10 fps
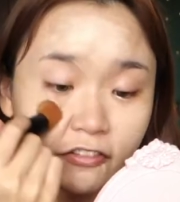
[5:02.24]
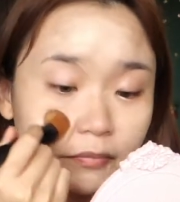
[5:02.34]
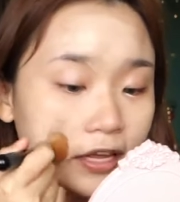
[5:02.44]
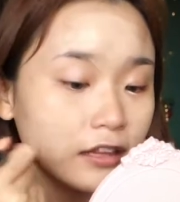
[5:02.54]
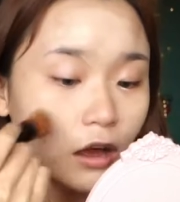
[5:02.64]

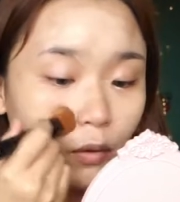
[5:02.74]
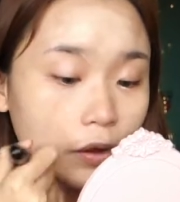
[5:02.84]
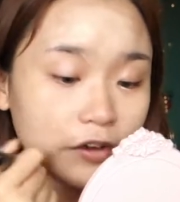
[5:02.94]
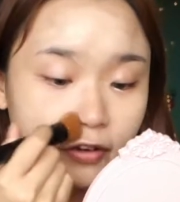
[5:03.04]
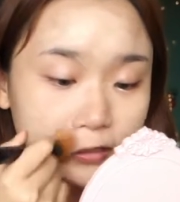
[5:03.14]
Matte Longwear
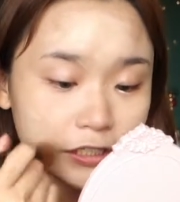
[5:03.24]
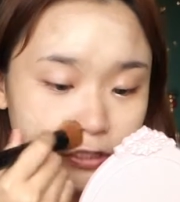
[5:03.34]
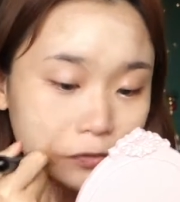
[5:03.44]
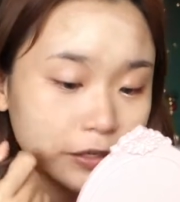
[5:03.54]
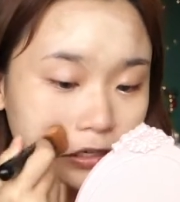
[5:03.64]
Foundation
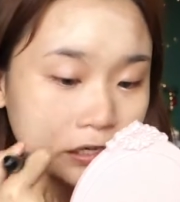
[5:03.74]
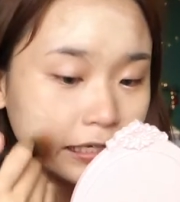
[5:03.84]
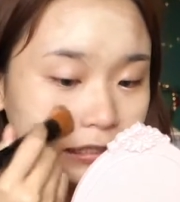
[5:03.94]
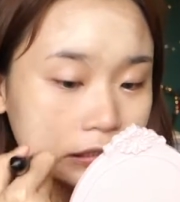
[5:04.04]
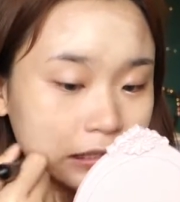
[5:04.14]
work is
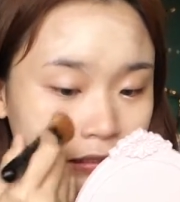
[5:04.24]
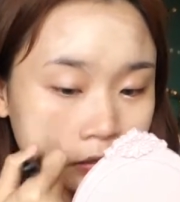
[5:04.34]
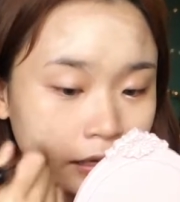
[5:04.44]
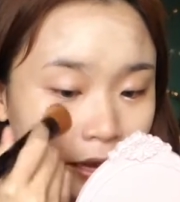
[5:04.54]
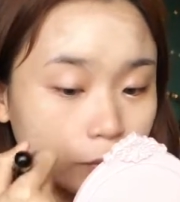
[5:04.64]

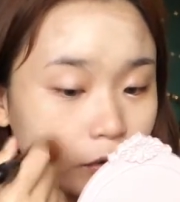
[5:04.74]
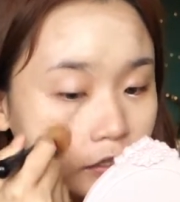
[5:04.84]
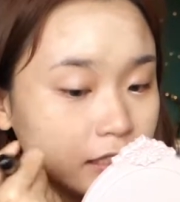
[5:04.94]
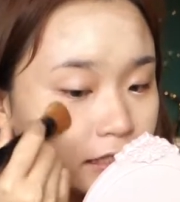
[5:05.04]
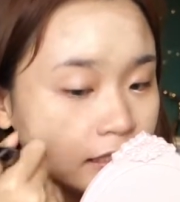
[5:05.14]
and
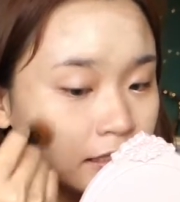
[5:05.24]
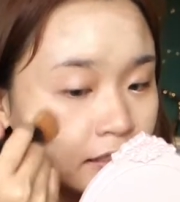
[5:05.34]
was